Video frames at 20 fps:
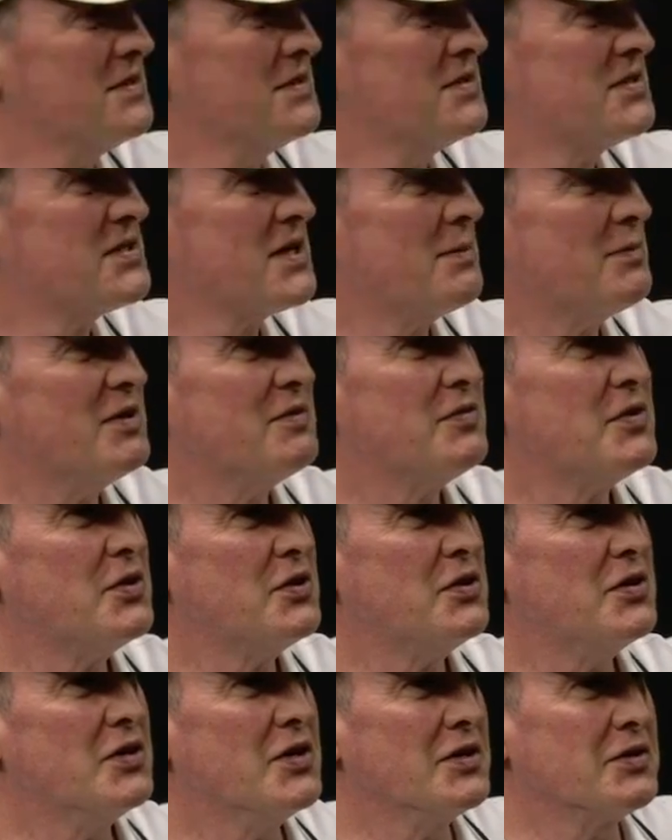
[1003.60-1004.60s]
some of
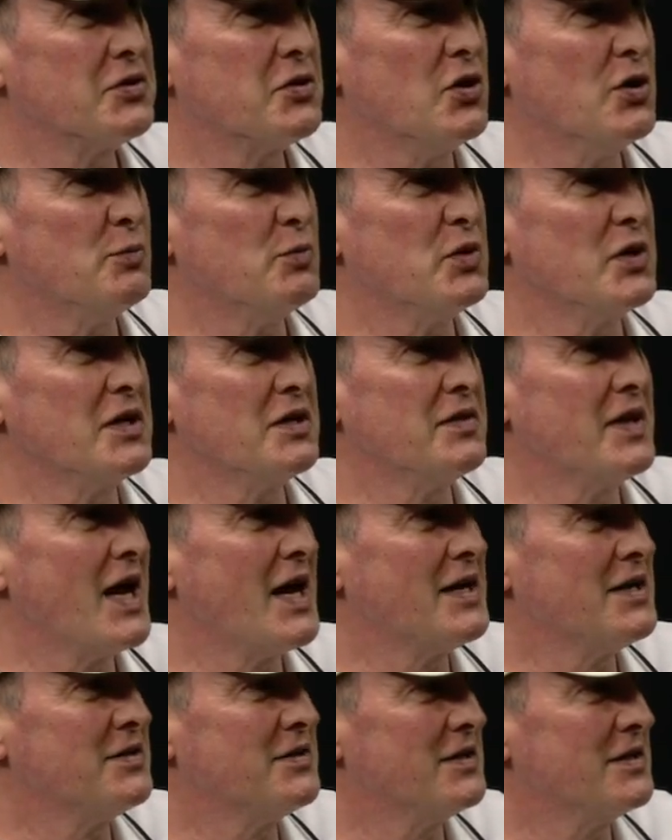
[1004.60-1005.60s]
her and incorporated
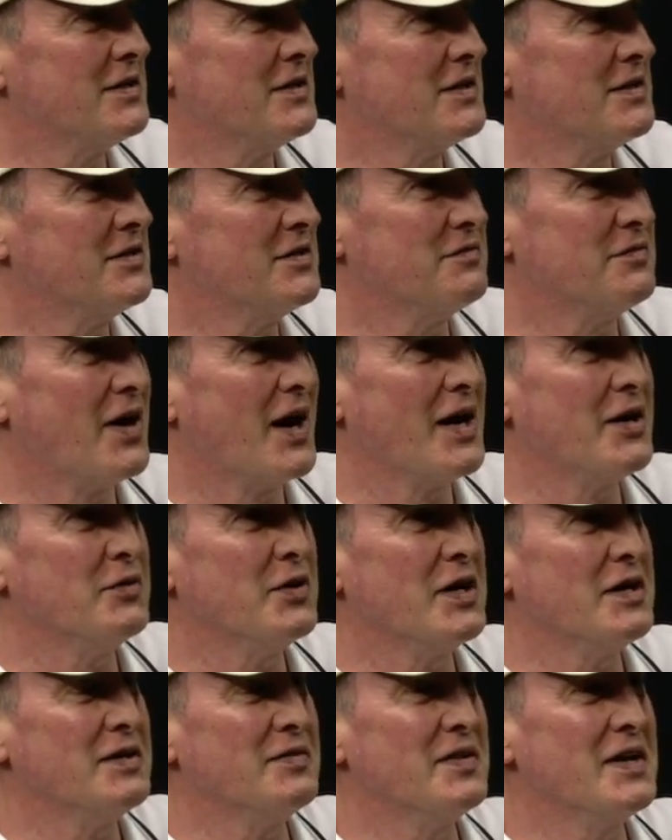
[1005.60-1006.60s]
that into
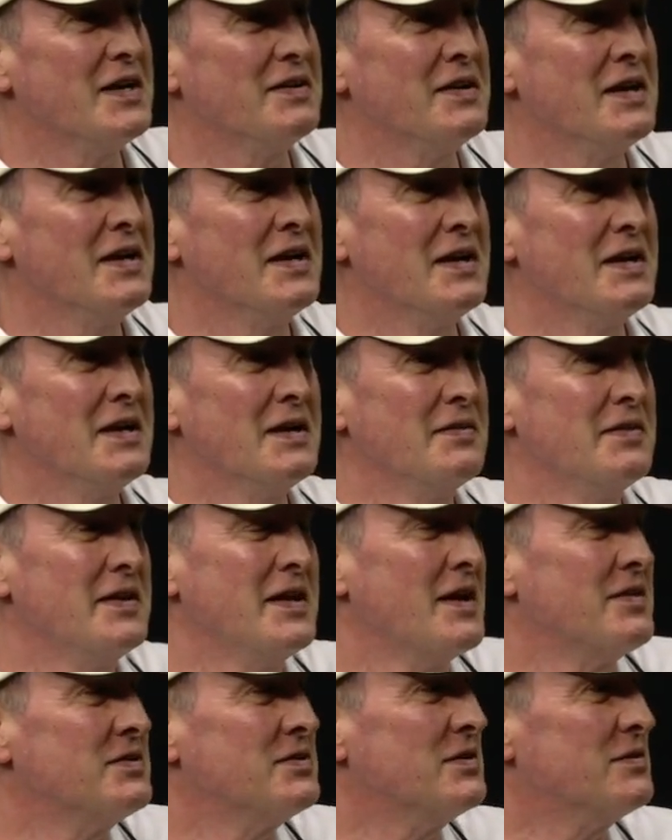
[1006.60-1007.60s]
Vira. And then
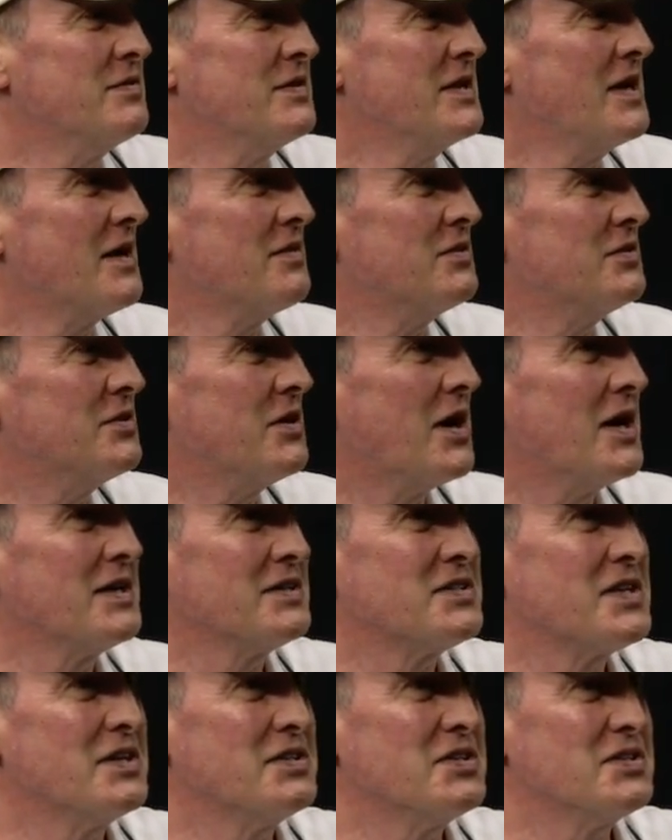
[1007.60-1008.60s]
the other
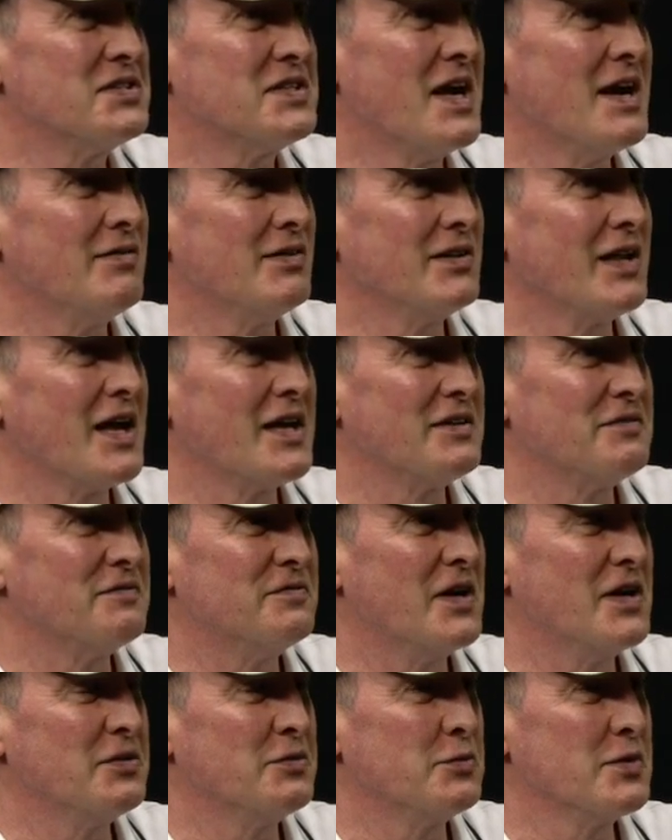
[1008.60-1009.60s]
dogs I just have a lot of
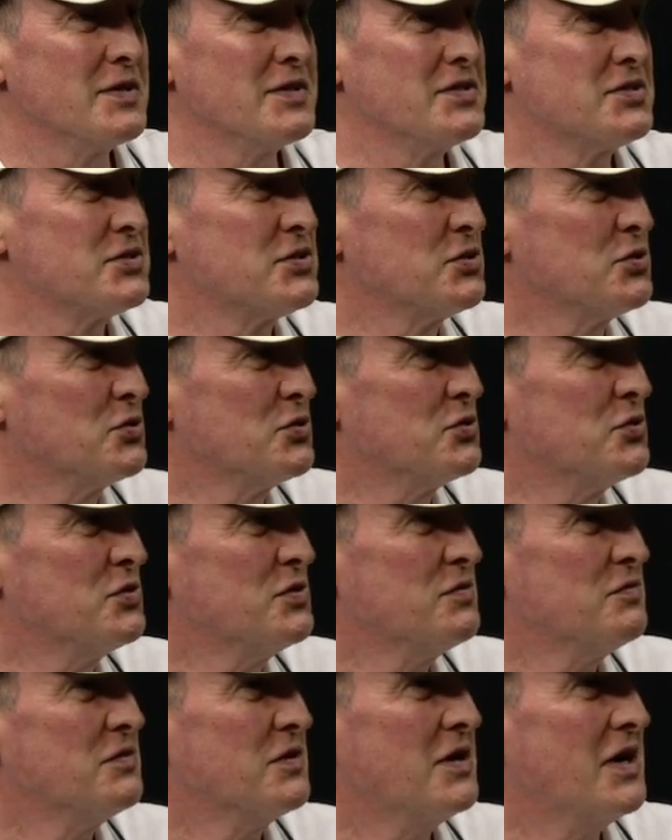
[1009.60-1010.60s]
fun with.
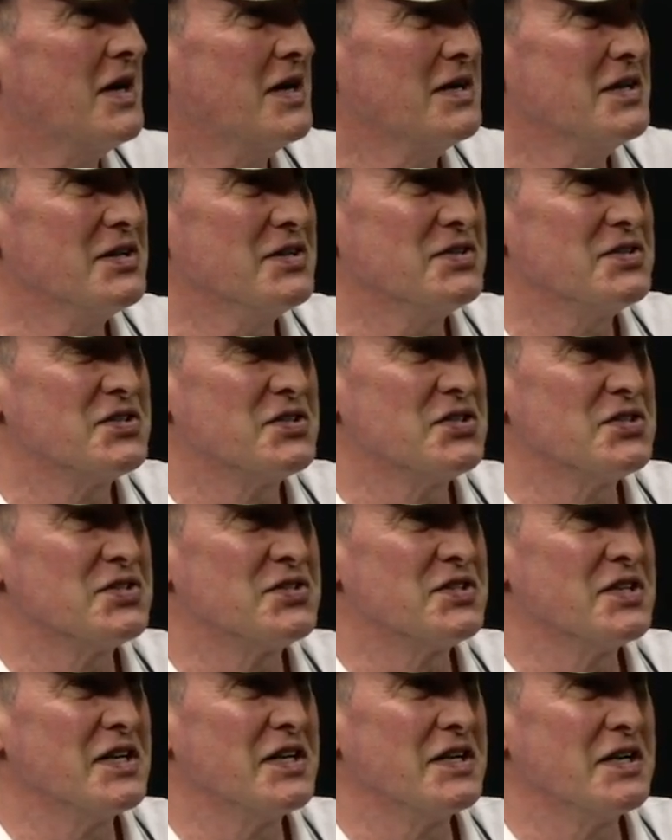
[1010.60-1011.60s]
Sue is
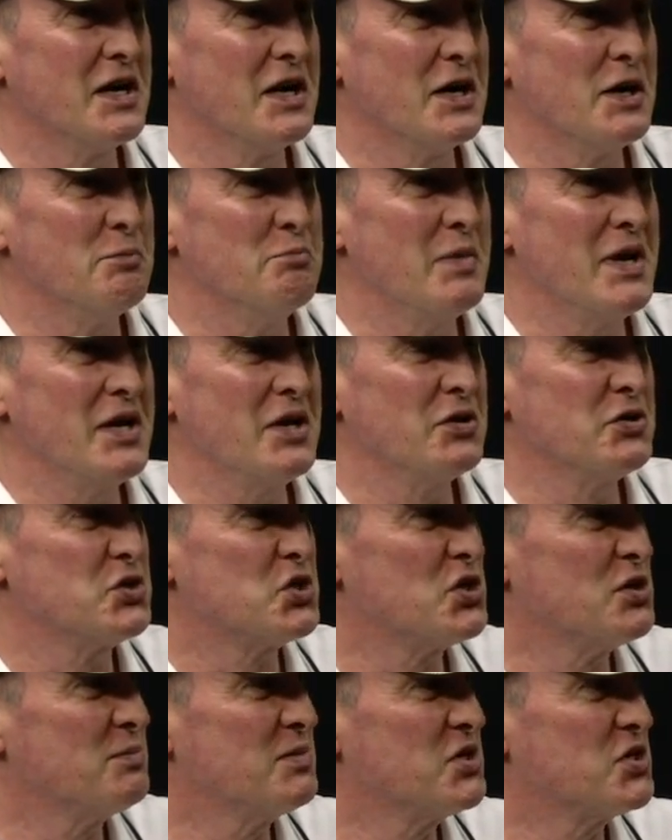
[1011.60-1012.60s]
just a male
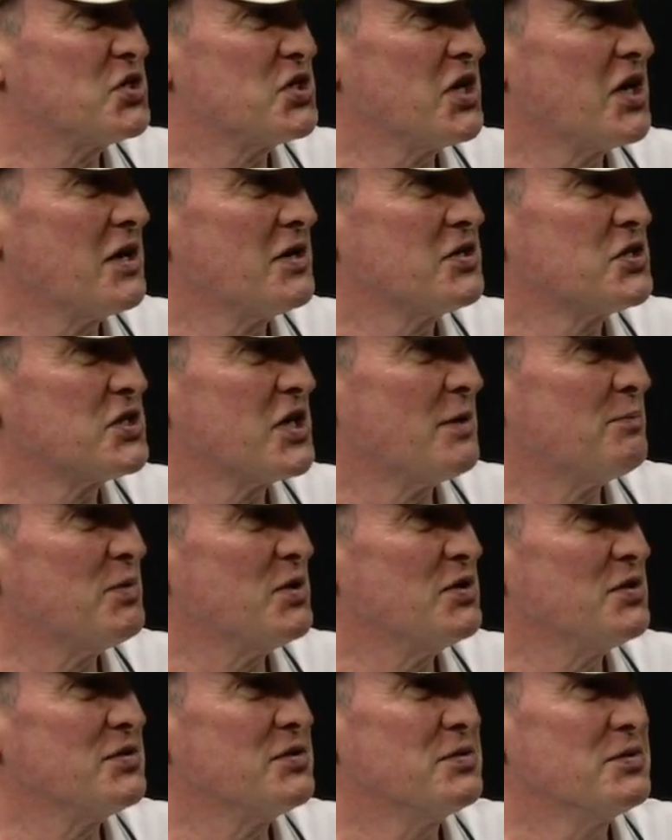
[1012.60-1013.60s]
German
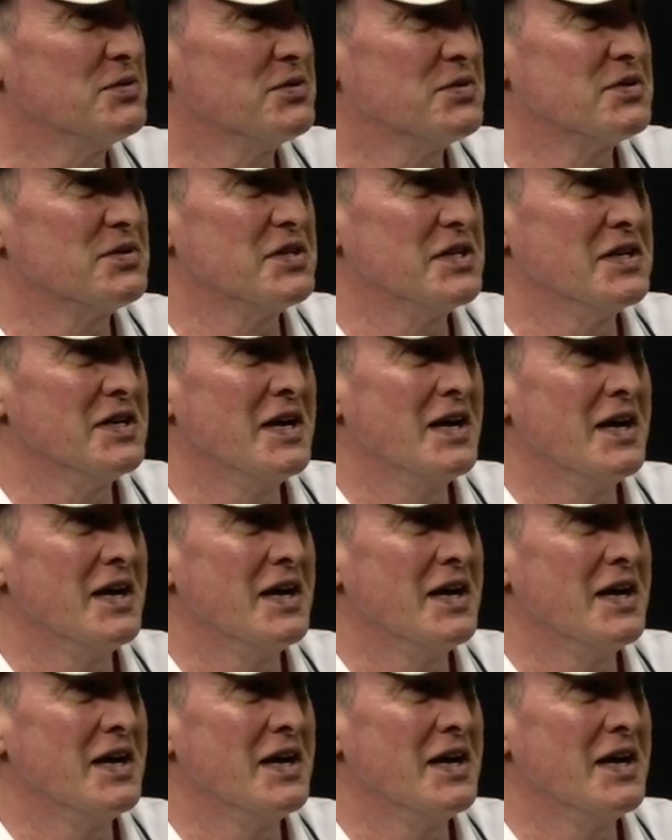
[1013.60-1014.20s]
Shepherd who's the